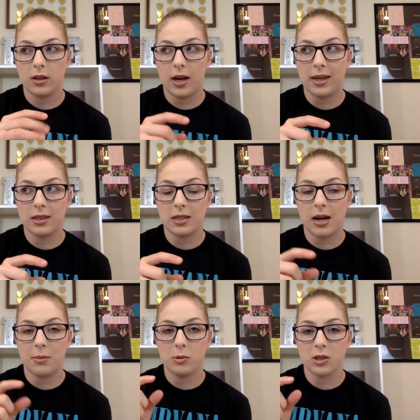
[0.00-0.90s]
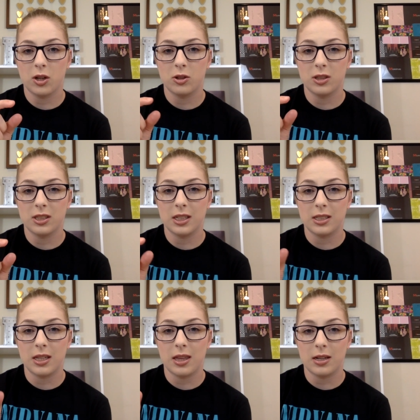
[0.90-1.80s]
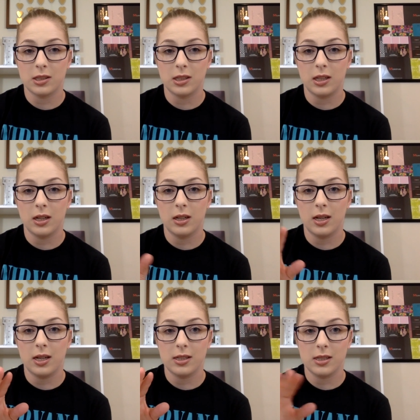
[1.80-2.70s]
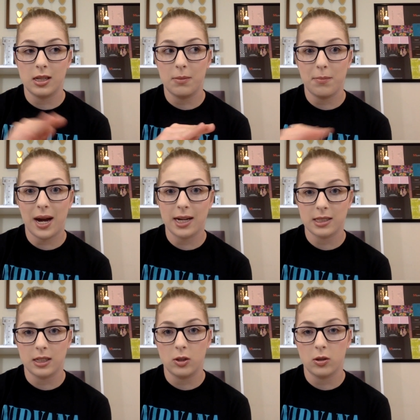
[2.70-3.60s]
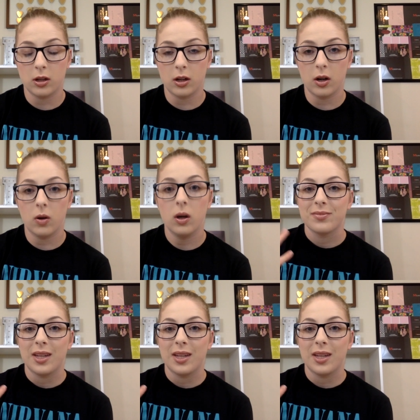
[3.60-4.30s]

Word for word: at the time it was 160,000 yen is the max that you can go.